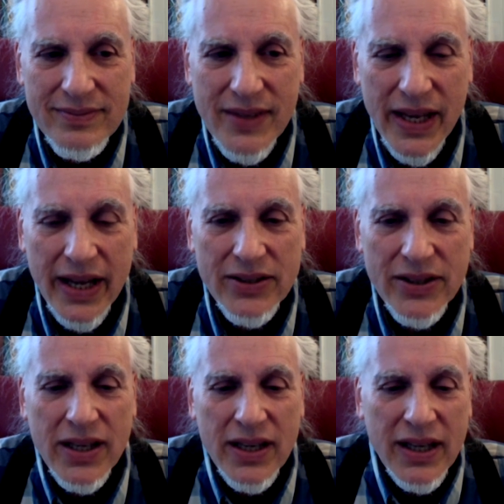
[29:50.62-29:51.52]
Yes,
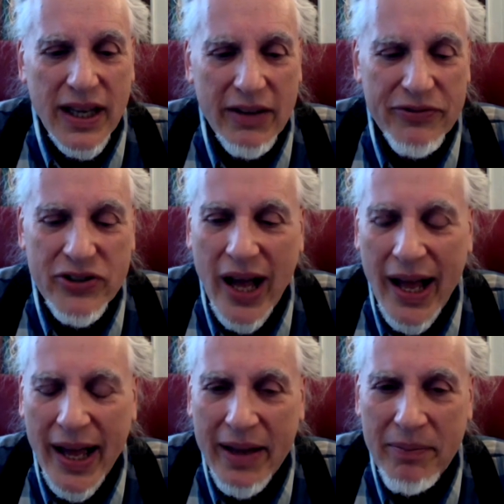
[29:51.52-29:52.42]
if
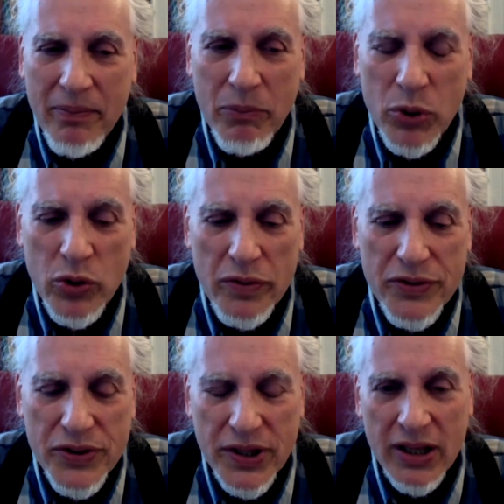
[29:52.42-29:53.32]
time
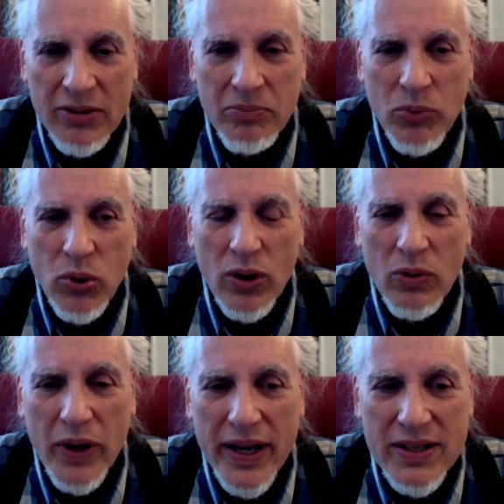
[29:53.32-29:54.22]
moves in more
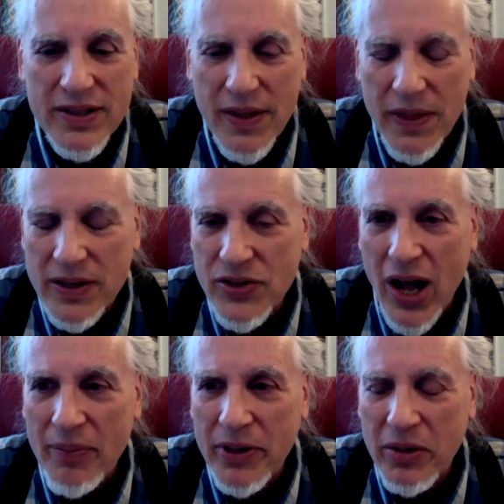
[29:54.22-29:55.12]
ways than the
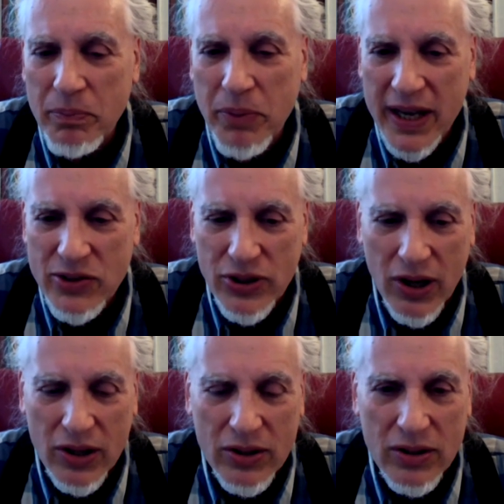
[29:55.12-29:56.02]
dominant
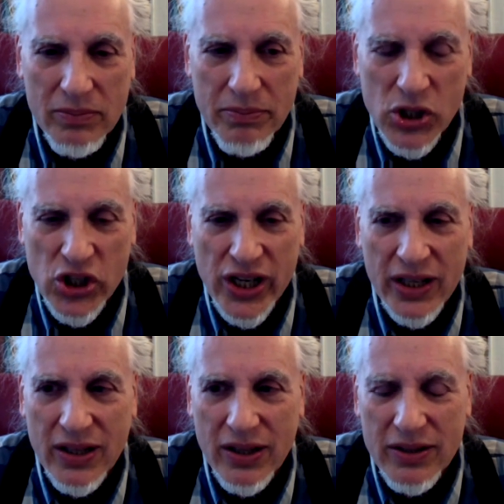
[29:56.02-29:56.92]
patriarchal
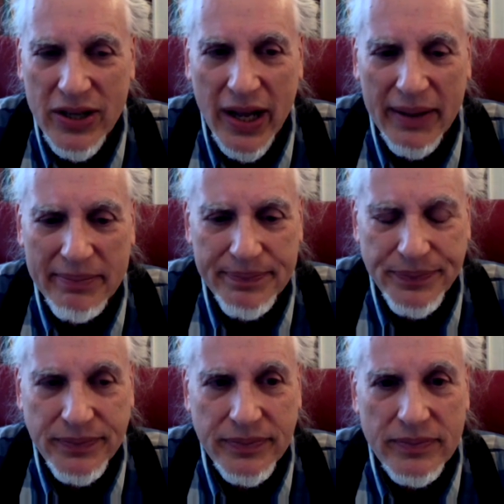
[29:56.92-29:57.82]
machine time,
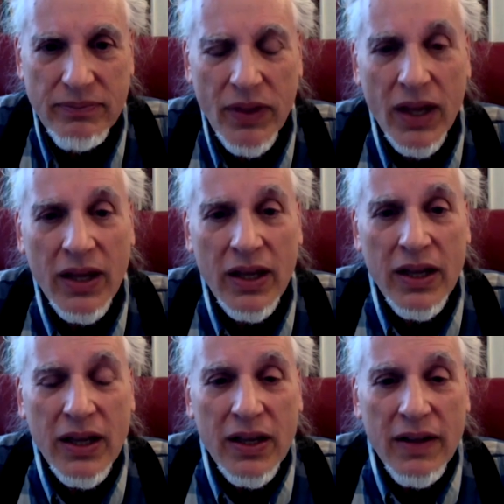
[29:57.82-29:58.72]

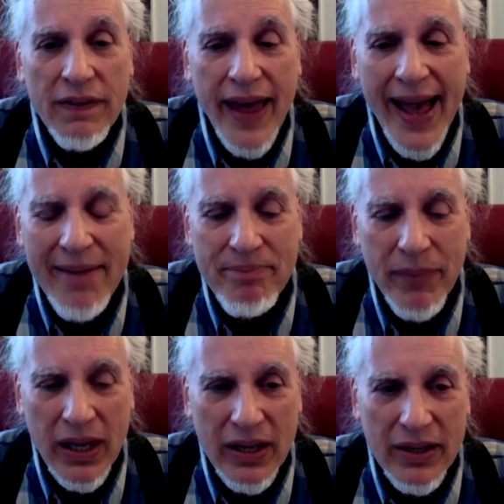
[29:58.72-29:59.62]
that
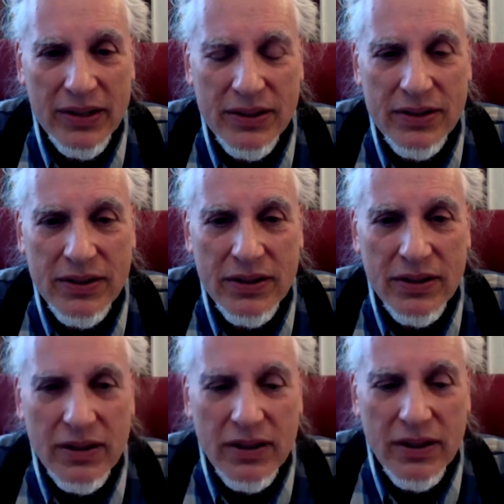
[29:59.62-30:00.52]
means
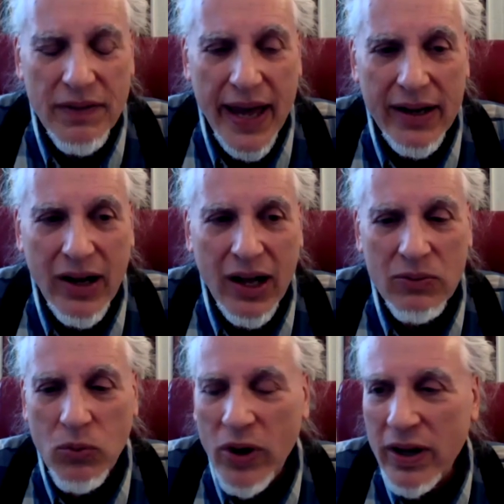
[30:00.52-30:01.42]
that
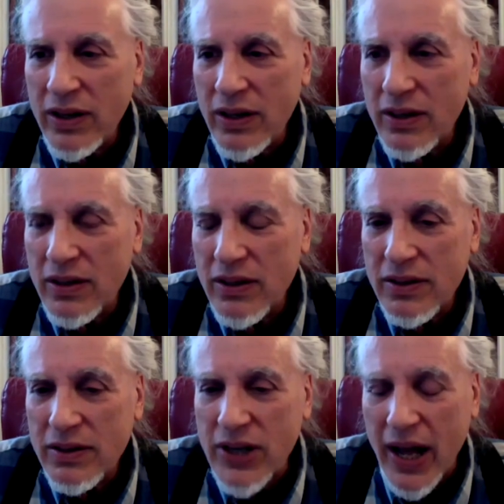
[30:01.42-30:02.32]
on one
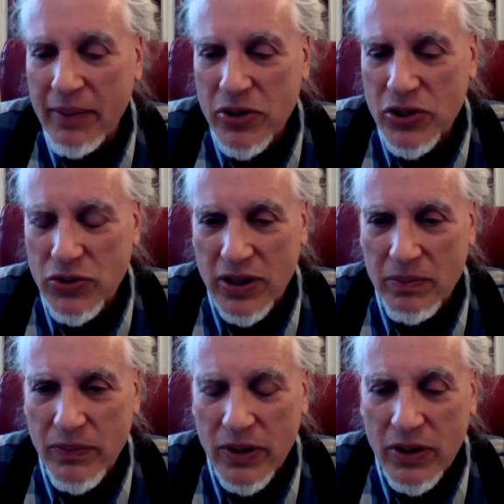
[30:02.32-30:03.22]
time
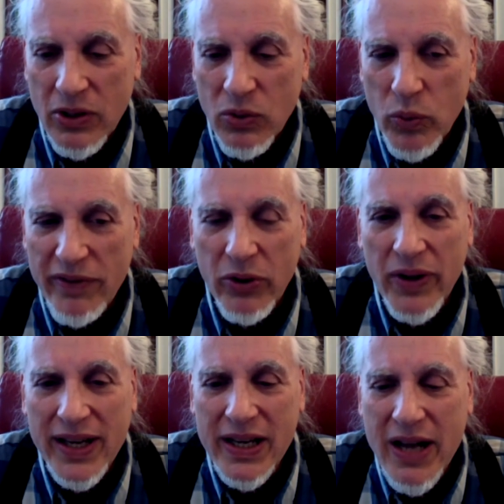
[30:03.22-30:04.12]
stream, we've
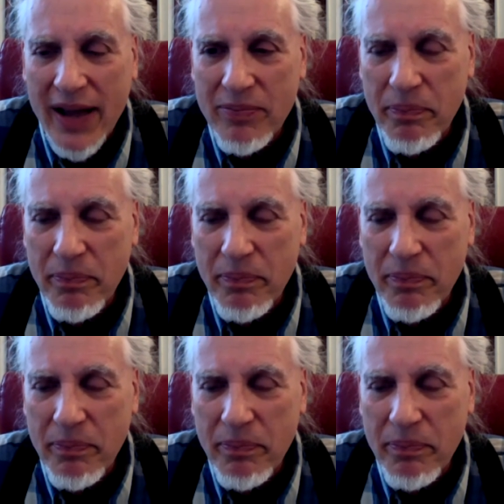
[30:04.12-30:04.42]
already gotten